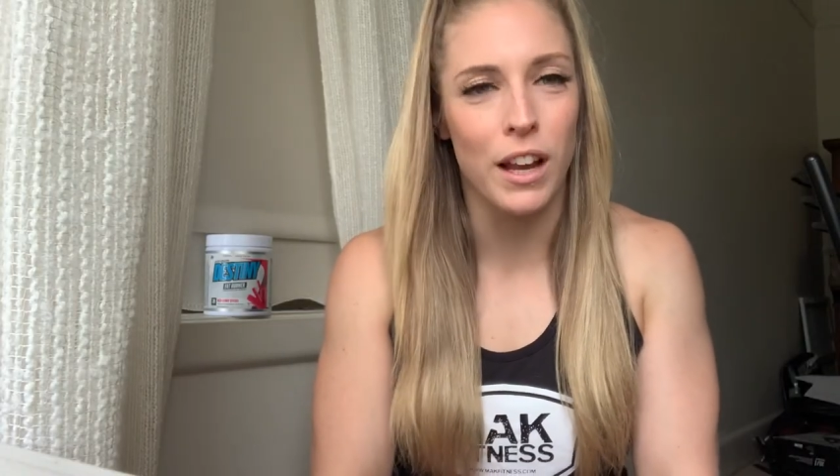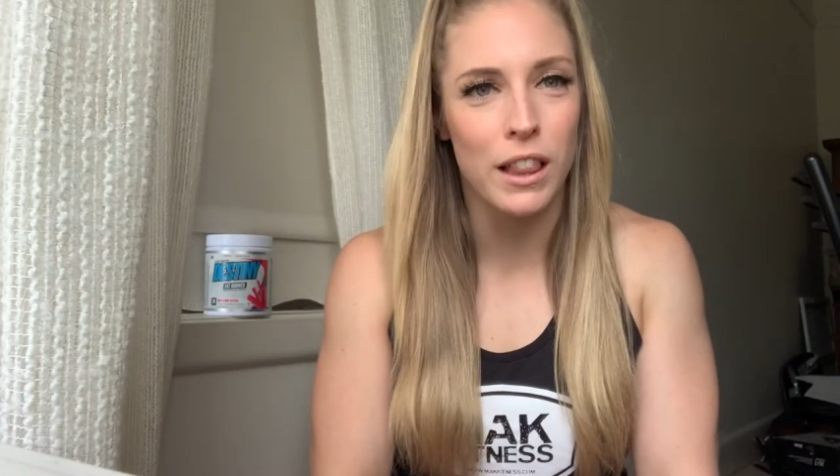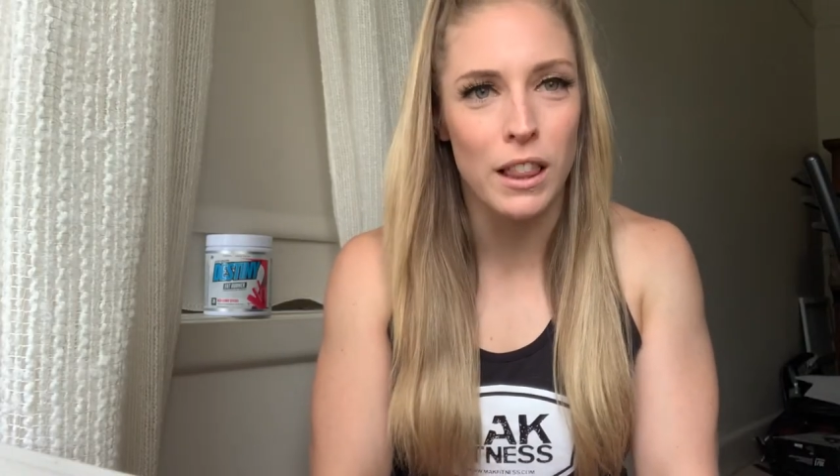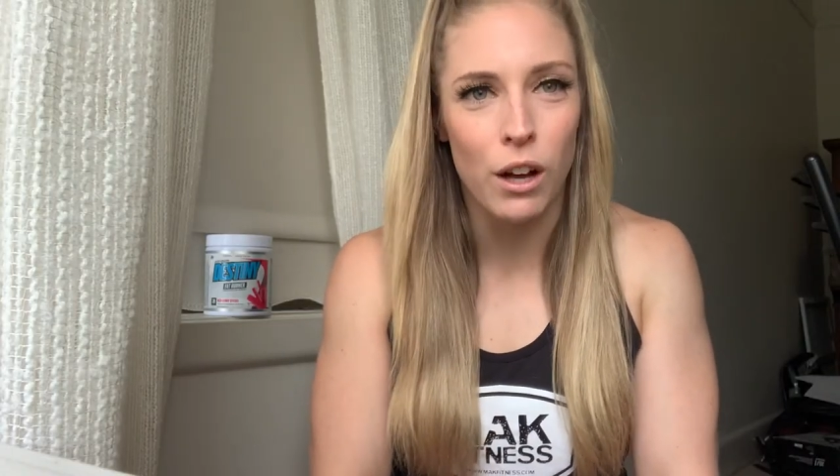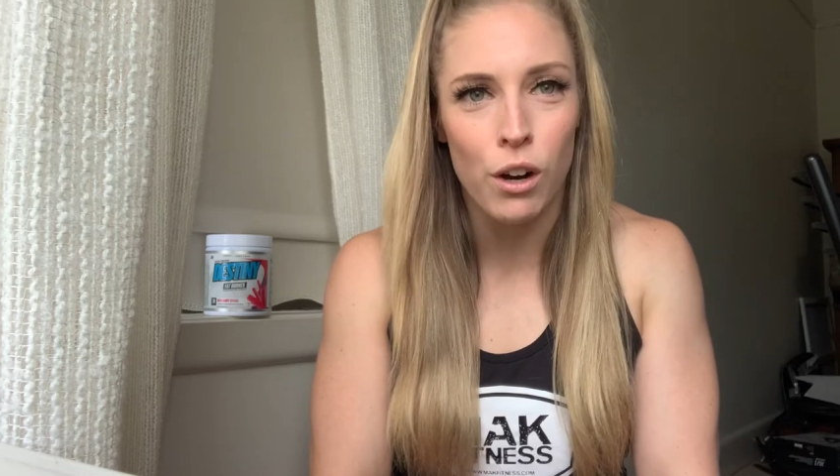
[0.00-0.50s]

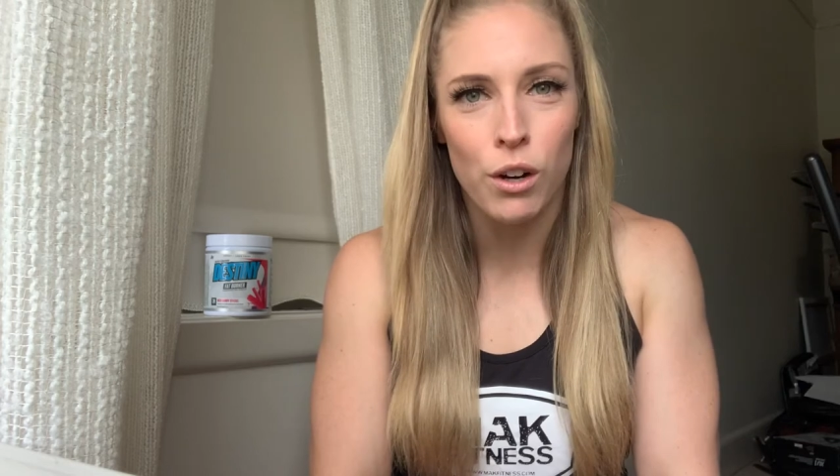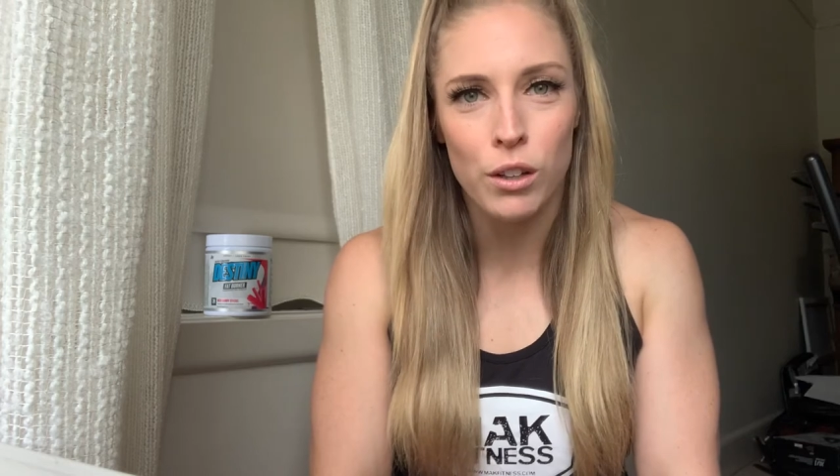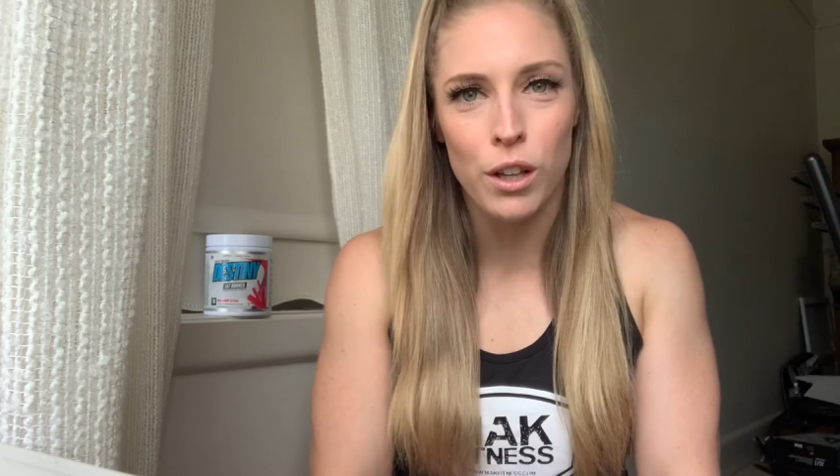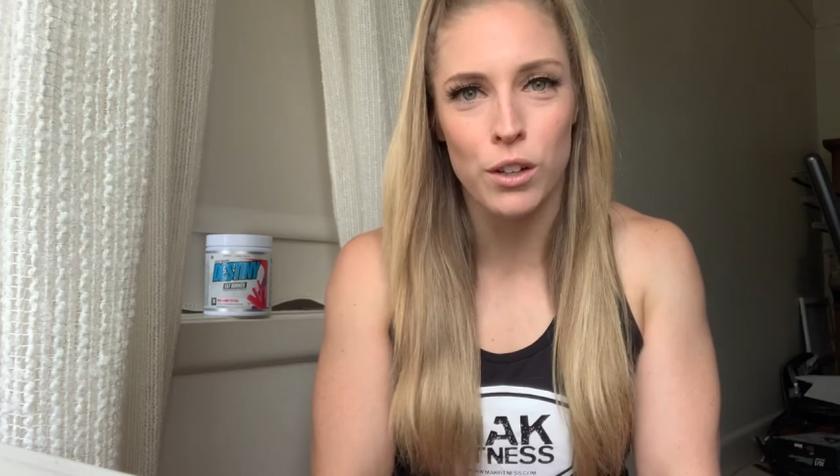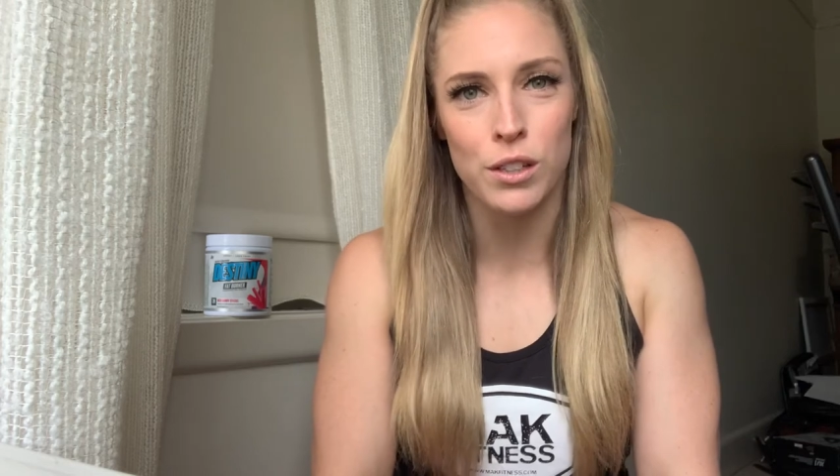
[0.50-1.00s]
long,
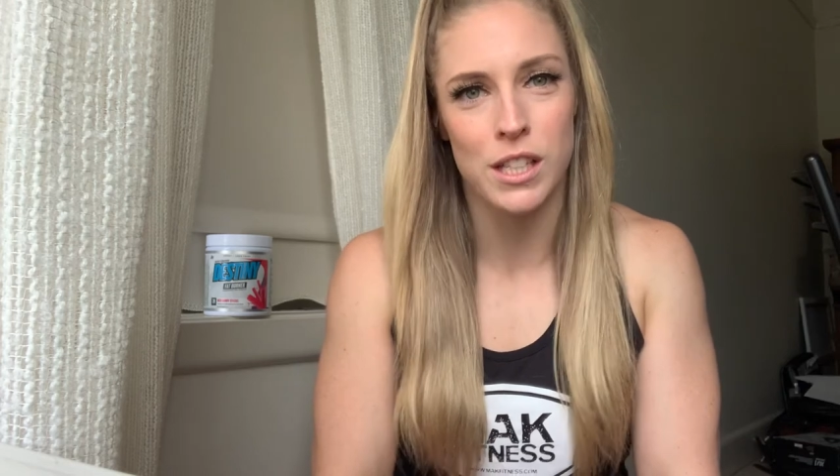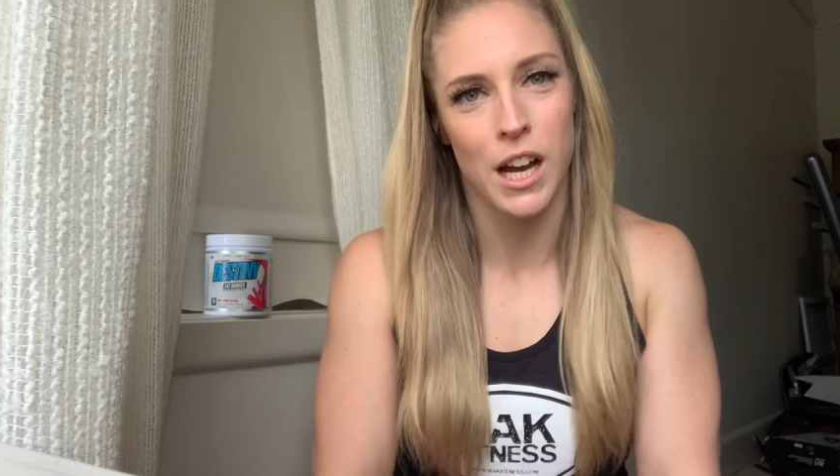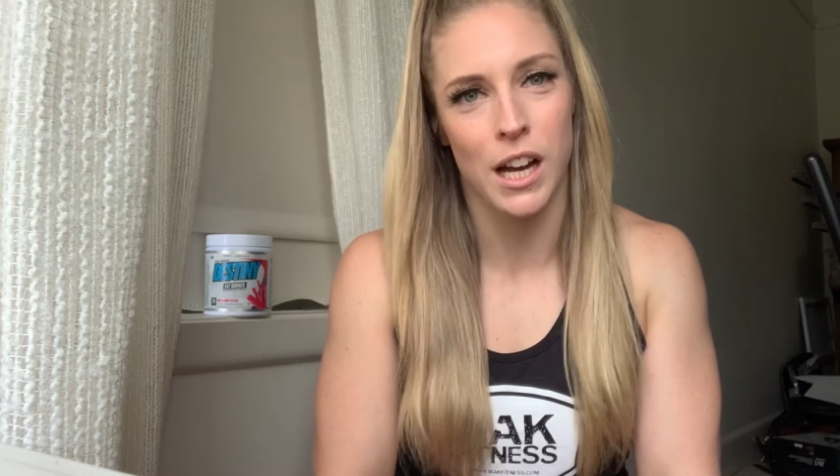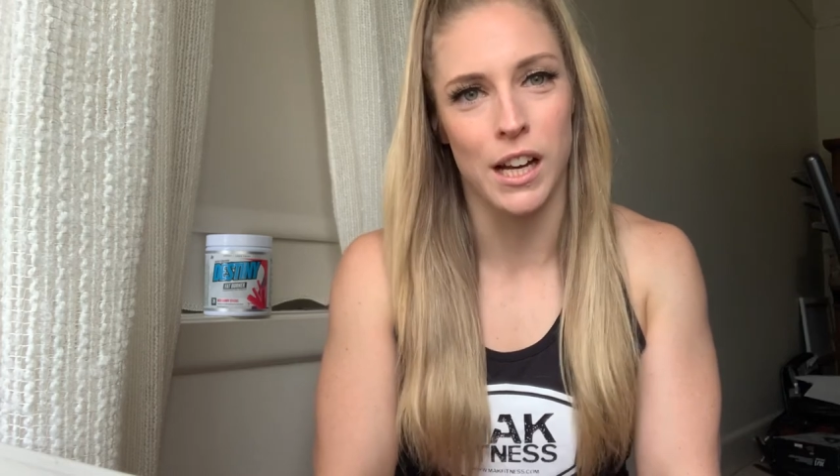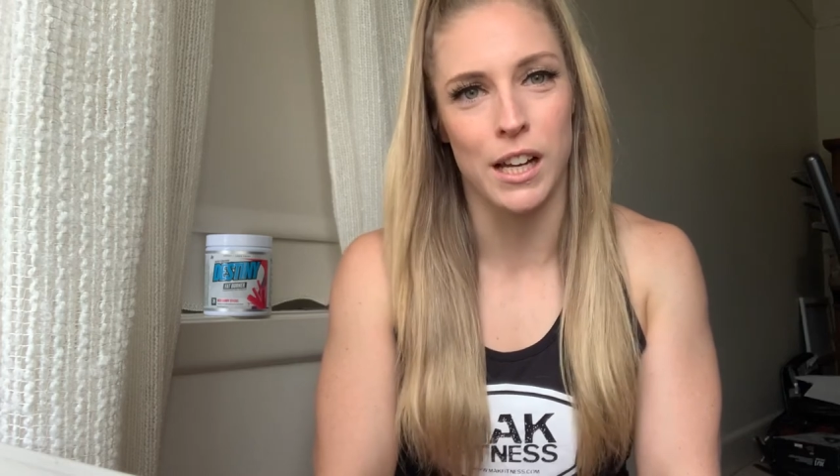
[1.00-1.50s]
long
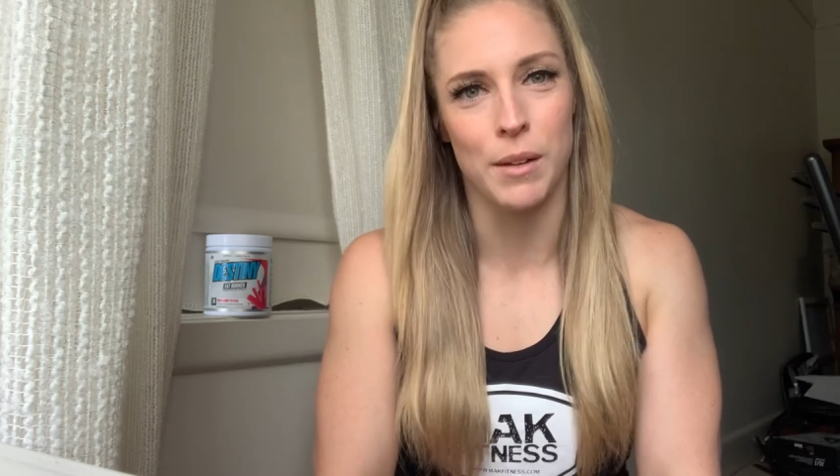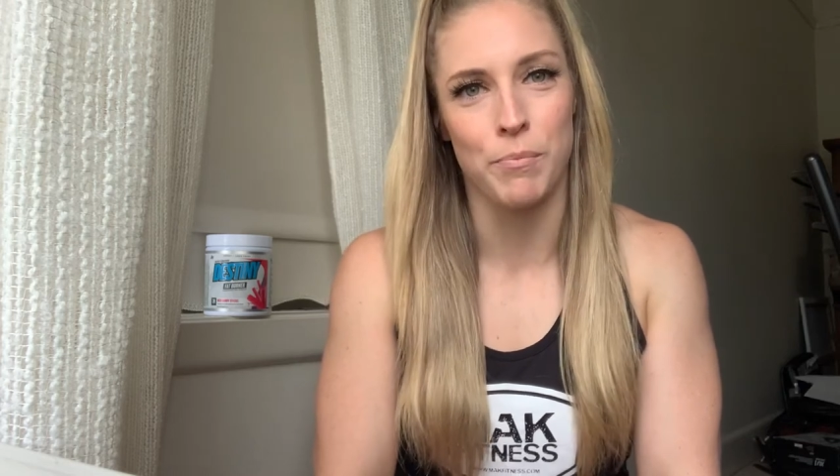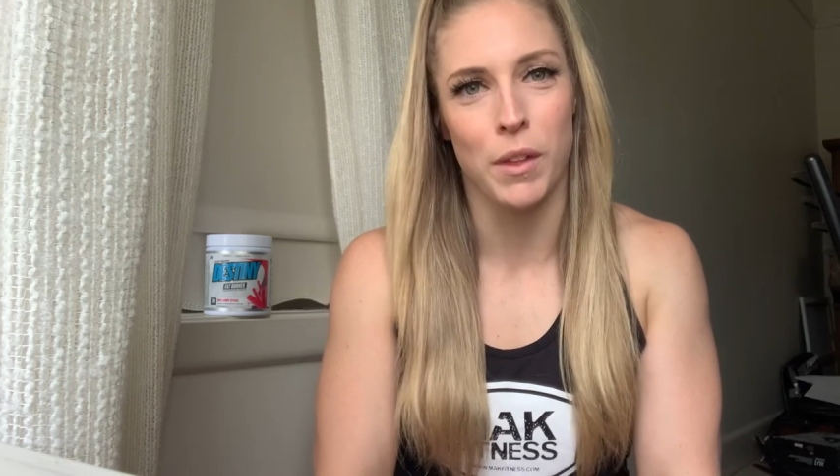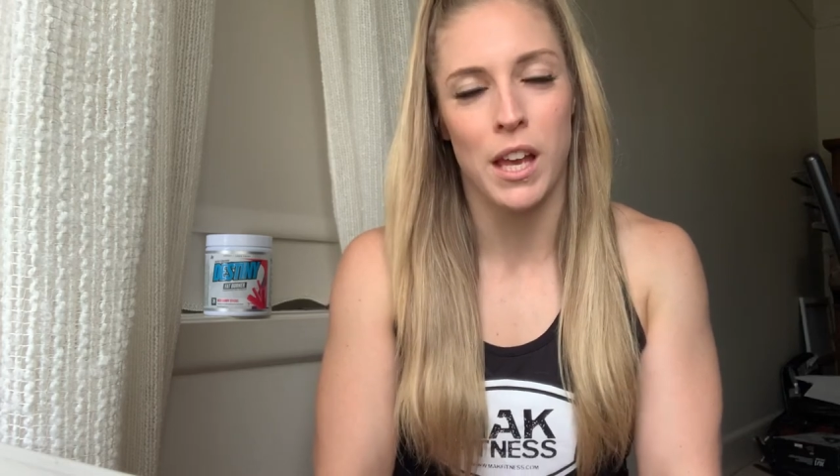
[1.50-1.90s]
time,